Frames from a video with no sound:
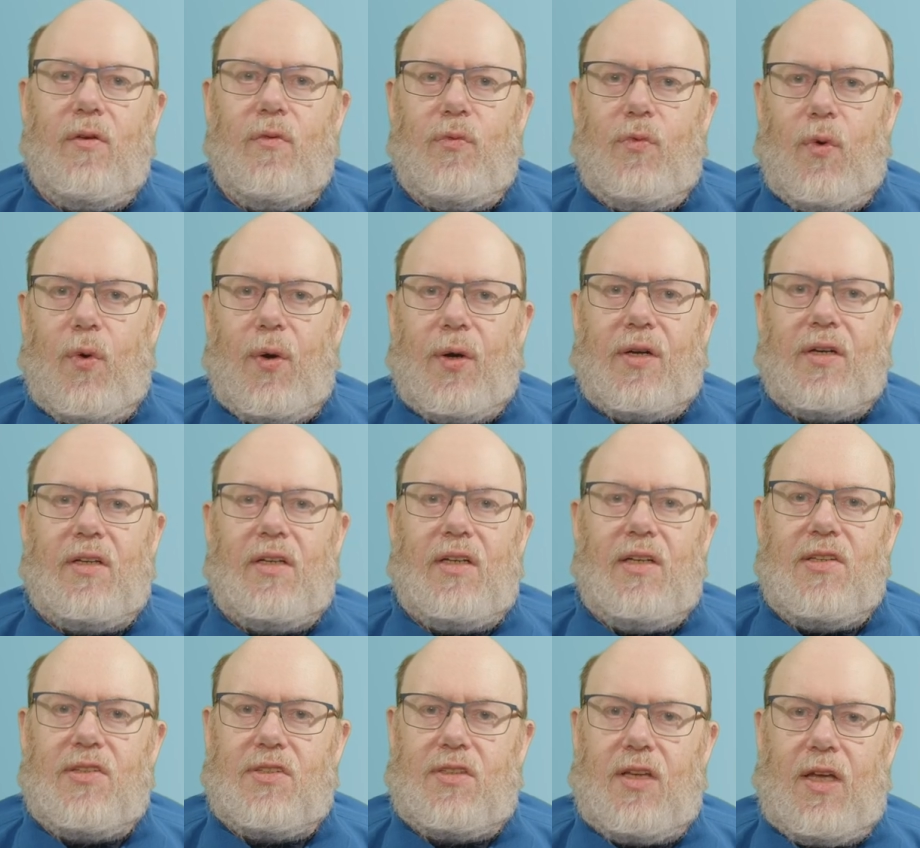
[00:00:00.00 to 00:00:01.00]
work
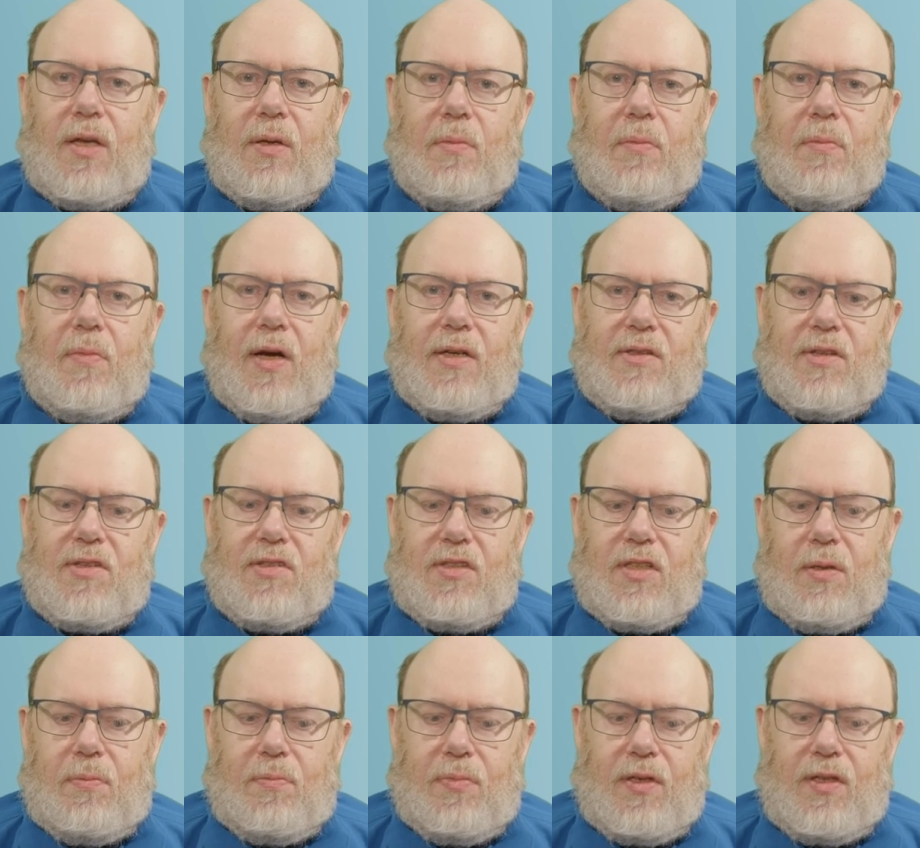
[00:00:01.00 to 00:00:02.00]
is done by the
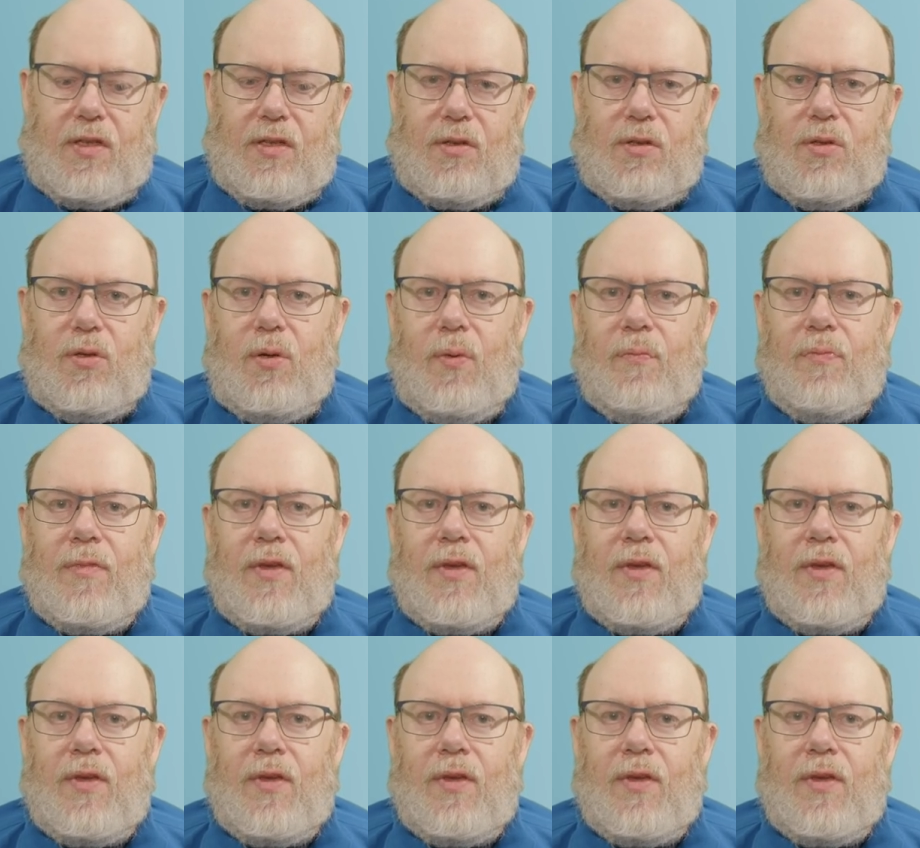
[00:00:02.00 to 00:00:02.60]
CPU.